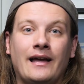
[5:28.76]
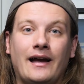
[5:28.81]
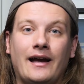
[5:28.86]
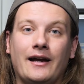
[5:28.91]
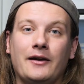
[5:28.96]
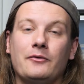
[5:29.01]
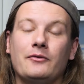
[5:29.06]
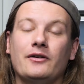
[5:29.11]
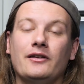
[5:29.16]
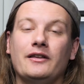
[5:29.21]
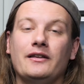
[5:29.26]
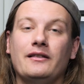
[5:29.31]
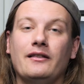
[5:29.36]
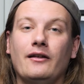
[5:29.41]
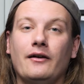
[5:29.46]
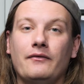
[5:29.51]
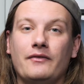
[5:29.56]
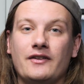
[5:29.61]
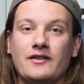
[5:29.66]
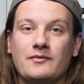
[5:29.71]
I really
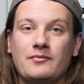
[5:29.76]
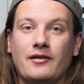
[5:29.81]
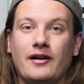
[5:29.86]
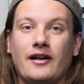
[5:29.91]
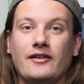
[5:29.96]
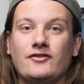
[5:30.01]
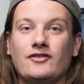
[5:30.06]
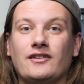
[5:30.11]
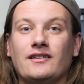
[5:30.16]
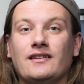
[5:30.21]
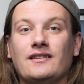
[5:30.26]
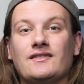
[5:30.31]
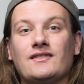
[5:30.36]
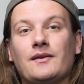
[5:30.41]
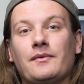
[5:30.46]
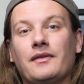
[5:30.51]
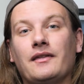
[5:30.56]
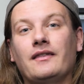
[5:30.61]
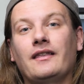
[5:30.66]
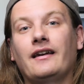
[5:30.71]
love this project. It's
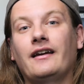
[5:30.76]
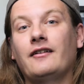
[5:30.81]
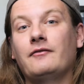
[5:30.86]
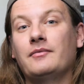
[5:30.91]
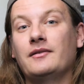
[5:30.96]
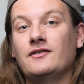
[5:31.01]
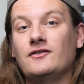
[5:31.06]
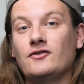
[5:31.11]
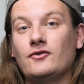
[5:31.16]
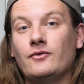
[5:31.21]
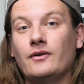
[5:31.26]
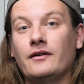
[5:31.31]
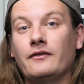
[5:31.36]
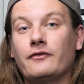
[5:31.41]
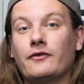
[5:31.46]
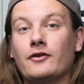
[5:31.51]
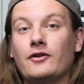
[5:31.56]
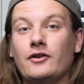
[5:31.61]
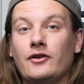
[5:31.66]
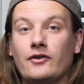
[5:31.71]
something that I've been doing
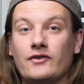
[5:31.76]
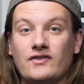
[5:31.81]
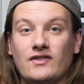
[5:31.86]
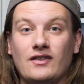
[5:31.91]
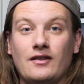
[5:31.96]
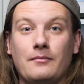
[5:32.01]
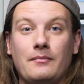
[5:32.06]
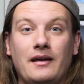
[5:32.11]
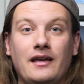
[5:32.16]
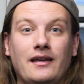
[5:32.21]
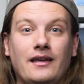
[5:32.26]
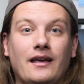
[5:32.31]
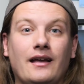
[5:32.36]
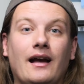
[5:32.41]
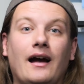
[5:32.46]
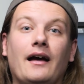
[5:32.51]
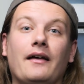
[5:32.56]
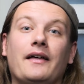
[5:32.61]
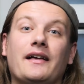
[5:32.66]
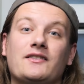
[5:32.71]
for years in the making.
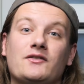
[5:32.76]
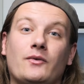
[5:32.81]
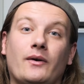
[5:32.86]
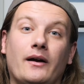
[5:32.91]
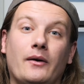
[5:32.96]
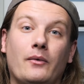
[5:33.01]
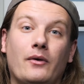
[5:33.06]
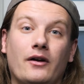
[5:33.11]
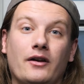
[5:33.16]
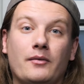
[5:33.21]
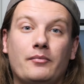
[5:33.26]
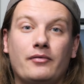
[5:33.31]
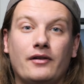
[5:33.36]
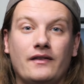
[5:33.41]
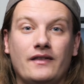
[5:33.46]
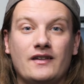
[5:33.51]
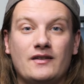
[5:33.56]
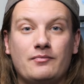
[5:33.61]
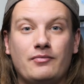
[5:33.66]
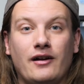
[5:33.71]
That's why I wanted to
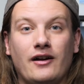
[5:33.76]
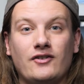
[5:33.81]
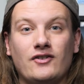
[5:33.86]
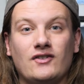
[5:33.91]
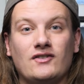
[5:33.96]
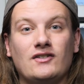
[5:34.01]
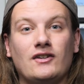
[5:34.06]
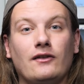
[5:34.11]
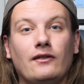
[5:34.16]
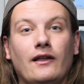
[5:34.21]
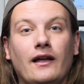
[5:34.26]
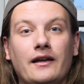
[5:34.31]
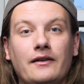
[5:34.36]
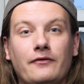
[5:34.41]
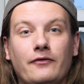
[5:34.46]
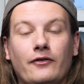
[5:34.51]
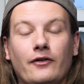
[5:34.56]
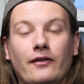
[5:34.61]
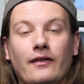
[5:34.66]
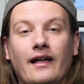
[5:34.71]
bring this project to light
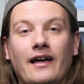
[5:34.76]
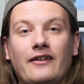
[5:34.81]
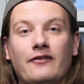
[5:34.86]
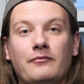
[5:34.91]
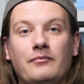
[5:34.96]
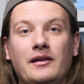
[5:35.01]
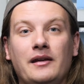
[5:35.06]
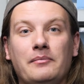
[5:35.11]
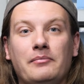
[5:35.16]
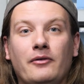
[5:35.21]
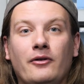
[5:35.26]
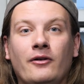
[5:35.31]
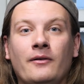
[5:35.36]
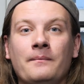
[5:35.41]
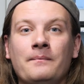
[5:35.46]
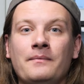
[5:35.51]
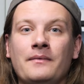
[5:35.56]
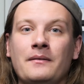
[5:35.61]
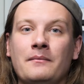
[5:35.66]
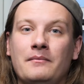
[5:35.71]
for a lot of people,
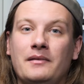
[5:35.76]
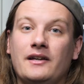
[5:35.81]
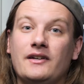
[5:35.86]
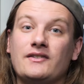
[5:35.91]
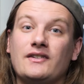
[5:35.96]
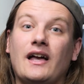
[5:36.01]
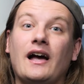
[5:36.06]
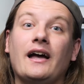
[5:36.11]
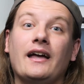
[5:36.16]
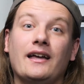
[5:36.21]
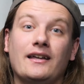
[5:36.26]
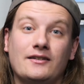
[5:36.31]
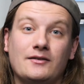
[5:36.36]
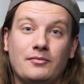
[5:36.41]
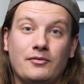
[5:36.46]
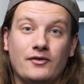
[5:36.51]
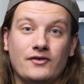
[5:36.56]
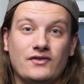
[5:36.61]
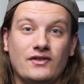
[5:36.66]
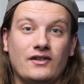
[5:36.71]
because I had to
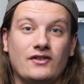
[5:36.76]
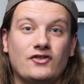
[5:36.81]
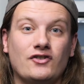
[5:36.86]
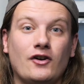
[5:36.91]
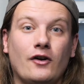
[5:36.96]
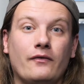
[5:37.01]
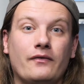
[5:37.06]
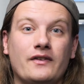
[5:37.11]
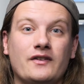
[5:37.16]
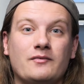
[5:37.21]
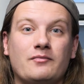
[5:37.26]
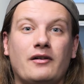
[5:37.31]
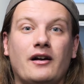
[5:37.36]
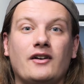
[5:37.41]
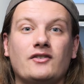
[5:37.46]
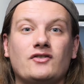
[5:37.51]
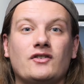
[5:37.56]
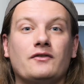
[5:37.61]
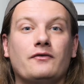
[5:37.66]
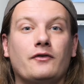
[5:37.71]
personally shelf this
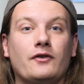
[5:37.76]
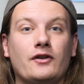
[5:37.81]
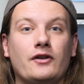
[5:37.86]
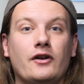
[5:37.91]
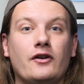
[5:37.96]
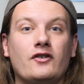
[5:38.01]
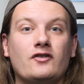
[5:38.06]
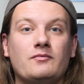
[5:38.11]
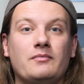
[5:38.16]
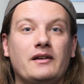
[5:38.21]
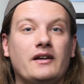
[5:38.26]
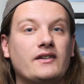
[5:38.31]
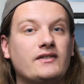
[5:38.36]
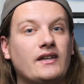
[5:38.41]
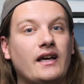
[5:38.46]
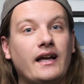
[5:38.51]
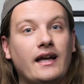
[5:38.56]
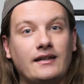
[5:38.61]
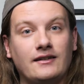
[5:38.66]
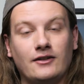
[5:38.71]
project for years because
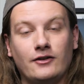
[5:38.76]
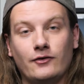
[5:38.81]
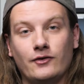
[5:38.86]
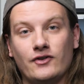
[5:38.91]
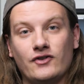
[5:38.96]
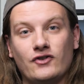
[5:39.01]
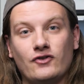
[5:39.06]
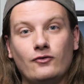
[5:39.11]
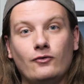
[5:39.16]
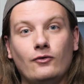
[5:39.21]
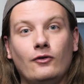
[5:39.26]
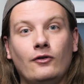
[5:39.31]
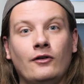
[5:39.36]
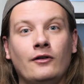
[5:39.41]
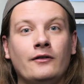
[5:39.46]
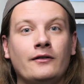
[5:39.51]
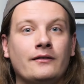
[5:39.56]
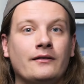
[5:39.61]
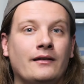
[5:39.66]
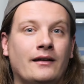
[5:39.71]
I had to go to
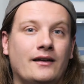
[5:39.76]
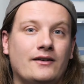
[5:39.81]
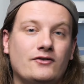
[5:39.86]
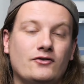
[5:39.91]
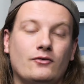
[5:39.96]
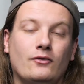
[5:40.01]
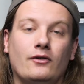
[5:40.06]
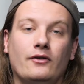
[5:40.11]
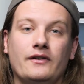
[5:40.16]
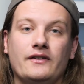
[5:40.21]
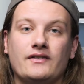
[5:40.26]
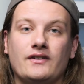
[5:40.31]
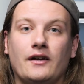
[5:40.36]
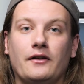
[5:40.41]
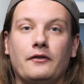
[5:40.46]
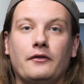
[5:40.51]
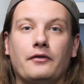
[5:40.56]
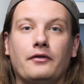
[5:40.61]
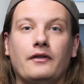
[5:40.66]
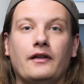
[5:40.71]
school and do all these
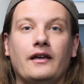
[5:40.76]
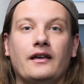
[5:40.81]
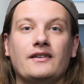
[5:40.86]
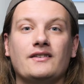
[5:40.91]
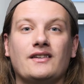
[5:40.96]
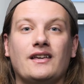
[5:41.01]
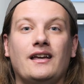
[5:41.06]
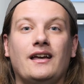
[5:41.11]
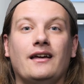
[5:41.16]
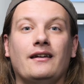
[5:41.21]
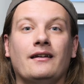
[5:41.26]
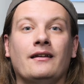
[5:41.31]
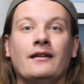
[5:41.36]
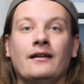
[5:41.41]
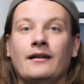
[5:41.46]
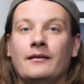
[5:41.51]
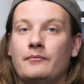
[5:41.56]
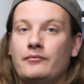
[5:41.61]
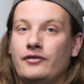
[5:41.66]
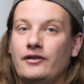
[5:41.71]
other things, and
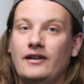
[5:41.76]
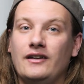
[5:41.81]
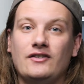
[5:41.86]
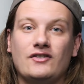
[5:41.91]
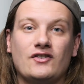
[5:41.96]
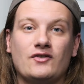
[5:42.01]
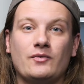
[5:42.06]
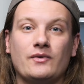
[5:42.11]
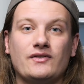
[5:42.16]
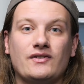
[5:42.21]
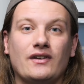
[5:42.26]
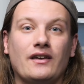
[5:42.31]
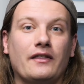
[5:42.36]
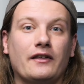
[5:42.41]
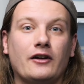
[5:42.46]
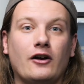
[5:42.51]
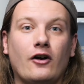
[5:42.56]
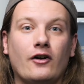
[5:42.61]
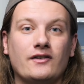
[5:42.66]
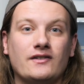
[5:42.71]
breeding just wasn't in the
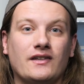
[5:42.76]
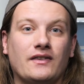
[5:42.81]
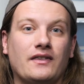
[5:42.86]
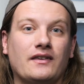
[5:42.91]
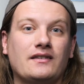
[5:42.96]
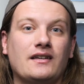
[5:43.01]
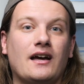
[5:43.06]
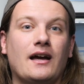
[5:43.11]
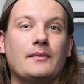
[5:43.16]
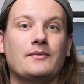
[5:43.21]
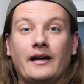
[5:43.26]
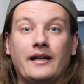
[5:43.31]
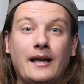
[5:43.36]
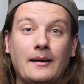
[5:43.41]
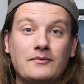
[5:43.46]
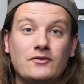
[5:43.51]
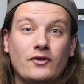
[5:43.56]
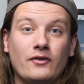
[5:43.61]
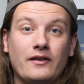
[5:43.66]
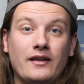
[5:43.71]
cards at the time. I
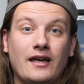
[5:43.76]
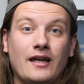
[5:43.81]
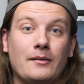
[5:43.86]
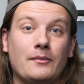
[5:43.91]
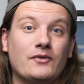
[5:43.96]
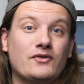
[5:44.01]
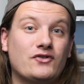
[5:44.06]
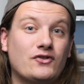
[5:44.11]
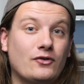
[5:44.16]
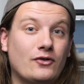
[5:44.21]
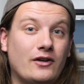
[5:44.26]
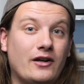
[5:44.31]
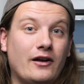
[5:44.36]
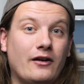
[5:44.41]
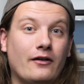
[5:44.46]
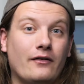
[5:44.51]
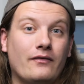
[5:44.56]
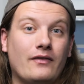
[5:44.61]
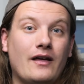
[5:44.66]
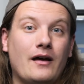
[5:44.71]
kept all the animals, took
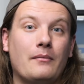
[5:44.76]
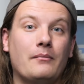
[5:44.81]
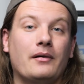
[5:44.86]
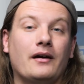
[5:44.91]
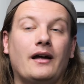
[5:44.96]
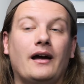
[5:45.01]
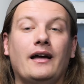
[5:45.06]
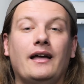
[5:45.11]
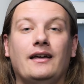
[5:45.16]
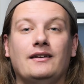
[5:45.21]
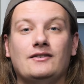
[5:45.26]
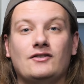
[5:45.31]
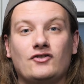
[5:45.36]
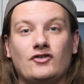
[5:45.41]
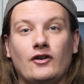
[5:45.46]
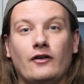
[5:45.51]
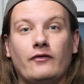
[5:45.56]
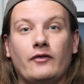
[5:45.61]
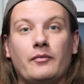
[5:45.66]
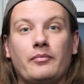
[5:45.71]
care of them, but I had to
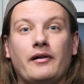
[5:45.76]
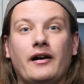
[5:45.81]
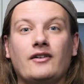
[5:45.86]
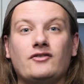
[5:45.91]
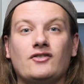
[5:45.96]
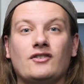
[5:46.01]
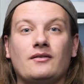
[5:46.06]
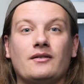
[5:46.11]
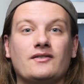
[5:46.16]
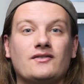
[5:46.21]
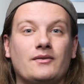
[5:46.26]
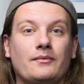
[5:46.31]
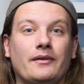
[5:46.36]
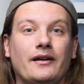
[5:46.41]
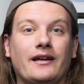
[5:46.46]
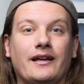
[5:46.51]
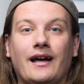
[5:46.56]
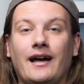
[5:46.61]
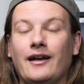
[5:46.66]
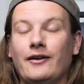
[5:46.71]
shelf the project because I'm
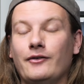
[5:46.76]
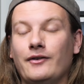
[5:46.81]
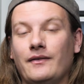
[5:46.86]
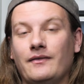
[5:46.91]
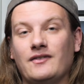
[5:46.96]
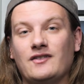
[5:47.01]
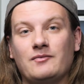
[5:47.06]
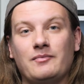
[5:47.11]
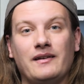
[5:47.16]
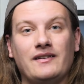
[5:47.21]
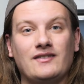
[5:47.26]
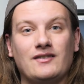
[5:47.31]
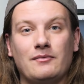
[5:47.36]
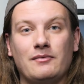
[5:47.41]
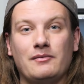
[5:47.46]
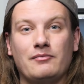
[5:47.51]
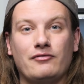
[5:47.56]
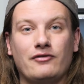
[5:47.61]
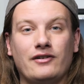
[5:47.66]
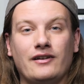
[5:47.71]
like, I don't have the space to
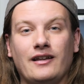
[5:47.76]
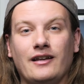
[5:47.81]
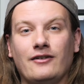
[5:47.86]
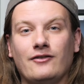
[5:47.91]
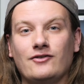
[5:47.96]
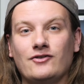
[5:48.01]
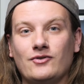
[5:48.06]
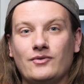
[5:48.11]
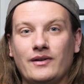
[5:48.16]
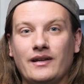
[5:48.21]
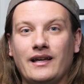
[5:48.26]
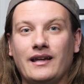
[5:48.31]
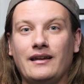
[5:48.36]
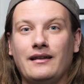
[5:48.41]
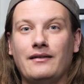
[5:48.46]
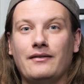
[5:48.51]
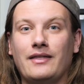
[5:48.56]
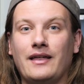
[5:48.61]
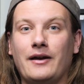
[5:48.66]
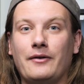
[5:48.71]
be breeding or doing
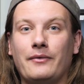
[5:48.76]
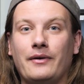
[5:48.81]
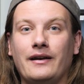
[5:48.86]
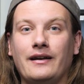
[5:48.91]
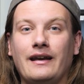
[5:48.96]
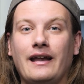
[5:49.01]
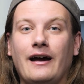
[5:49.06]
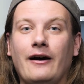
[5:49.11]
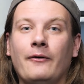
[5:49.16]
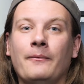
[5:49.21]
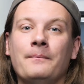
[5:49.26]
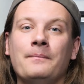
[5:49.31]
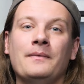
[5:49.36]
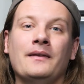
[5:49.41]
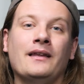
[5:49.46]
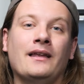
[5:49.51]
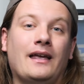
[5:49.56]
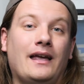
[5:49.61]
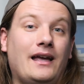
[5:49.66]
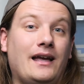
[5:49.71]
any of that right now.
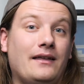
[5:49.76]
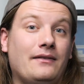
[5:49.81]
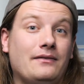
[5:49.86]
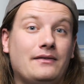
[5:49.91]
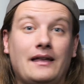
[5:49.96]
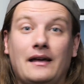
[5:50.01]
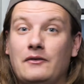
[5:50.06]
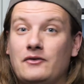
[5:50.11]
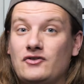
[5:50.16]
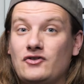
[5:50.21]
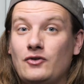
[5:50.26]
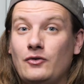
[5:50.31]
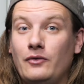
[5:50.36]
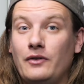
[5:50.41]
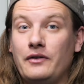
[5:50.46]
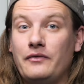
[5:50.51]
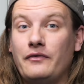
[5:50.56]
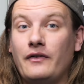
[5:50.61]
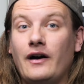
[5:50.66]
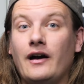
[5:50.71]
And that was
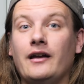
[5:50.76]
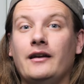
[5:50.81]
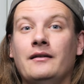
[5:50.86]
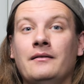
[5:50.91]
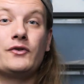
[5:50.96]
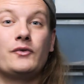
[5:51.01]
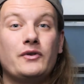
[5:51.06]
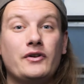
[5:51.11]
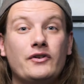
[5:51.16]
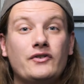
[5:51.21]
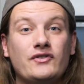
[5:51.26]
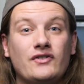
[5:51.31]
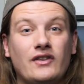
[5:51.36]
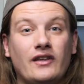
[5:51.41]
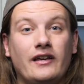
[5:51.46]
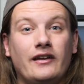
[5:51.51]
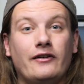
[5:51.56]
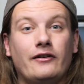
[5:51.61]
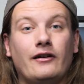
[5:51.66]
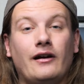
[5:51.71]
totally fine. So years
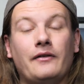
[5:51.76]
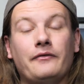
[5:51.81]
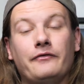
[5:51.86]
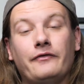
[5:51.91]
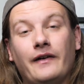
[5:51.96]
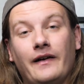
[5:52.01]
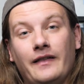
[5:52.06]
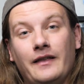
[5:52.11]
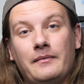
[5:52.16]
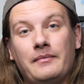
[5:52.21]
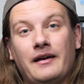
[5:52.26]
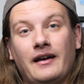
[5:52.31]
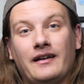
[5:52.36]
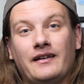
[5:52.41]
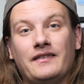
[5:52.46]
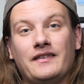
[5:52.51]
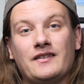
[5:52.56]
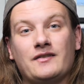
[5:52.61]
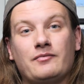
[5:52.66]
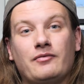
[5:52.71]
later, I'm finally back
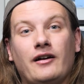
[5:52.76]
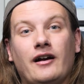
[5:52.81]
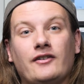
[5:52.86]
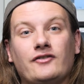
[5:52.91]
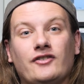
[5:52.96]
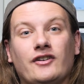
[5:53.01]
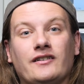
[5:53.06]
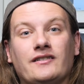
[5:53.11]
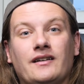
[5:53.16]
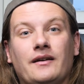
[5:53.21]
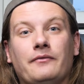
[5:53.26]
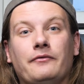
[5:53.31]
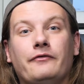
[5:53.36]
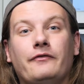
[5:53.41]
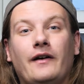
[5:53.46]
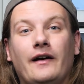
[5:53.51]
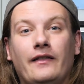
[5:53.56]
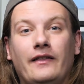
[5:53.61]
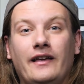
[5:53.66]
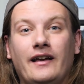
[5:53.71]
in this project. I'm
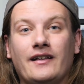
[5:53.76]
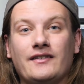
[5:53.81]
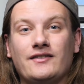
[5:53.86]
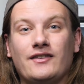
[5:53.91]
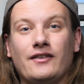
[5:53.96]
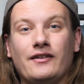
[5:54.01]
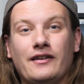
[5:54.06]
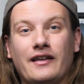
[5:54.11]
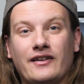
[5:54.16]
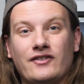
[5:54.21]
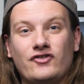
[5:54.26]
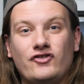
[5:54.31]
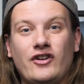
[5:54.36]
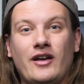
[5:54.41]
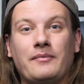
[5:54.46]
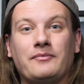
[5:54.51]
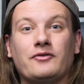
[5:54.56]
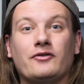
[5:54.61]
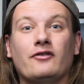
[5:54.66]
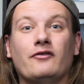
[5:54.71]
finally on to the next
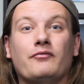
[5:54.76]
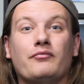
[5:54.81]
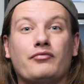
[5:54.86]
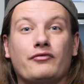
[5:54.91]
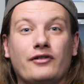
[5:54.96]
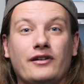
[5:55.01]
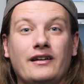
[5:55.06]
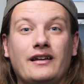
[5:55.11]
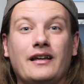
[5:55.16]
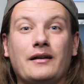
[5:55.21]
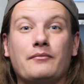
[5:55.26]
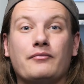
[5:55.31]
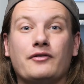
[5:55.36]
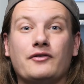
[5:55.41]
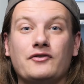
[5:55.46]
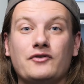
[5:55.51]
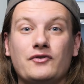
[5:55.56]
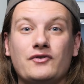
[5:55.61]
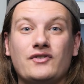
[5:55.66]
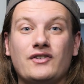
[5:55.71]
chapter of breeding and
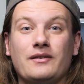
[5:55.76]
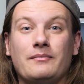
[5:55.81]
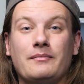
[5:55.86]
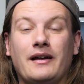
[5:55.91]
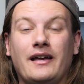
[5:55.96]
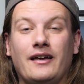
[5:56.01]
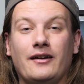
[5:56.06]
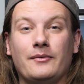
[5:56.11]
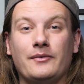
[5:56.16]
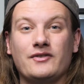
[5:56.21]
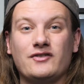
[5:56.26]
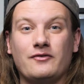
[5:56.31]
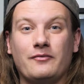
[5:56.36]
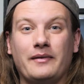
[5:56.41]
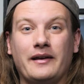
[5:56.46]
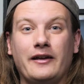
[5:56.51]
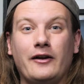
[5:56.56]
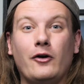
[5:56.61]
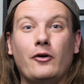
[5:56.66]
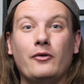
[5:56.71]
producing my animals of
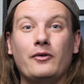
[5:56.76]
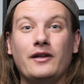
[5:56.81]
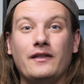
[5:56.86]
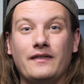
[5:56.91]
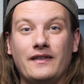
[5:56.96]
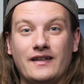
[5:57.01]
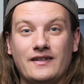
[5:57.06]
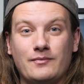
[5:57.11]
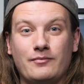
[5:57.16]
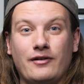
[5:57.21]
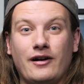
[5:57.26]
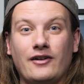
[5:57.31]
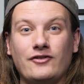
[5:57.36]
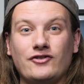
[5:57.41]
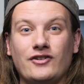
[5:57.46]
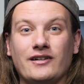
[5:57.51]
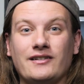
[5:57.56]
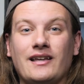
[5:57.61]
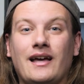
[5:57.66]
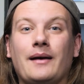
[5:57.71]
my own in this
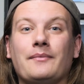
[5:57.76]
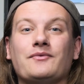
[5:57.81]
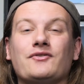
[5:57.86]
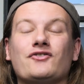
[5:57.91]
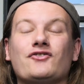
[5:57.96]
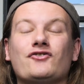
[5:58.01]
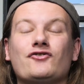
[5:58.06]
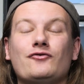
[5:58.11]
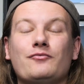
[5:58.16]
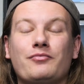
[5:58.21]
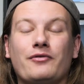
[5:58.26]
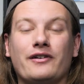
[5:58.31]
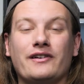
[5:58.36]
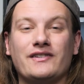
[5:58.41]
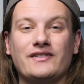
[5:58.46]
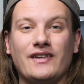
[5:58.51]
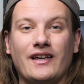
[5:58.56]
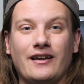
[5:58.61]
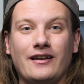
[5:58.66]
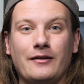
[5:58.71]
project. I'm super
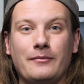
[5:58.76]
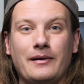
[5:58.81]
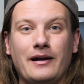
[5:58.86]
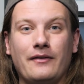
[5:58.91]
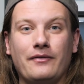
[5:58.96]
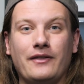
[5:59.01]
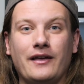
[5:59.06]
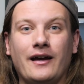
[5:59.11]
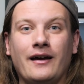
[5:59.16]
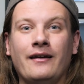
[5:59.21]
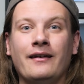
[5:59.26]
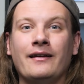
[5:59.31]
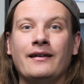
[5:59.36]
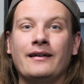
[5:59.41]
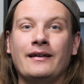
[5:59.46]
excited about that.